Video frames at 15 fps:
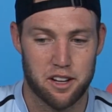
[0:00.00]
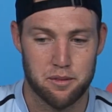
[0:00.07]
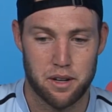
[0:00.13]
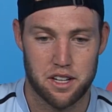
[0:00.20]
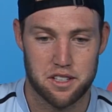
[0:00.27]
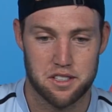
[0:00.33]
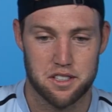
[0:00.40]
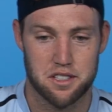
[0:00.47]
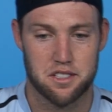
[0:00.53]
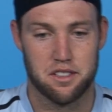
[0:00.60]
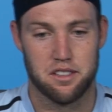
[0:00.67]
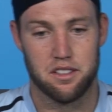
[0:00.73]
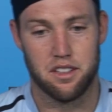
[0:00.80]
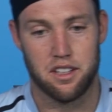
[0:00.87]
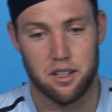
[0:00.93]
matches
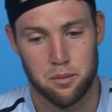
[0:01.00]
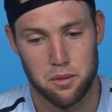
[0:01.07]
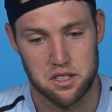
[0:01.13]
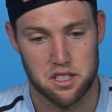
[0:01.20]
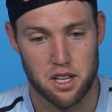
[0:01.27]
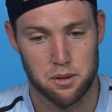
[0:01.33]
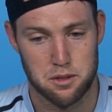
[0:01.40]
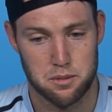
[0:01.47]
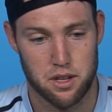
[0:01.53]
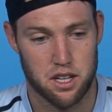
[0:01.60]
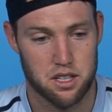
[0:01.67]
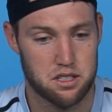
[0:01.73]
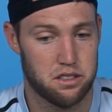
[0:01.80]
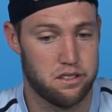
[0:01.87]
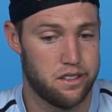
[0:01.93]
and a mixed doubles
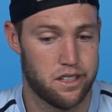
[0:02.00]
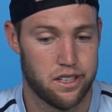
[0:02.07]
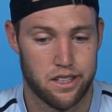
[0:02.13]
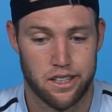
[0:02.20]
match, and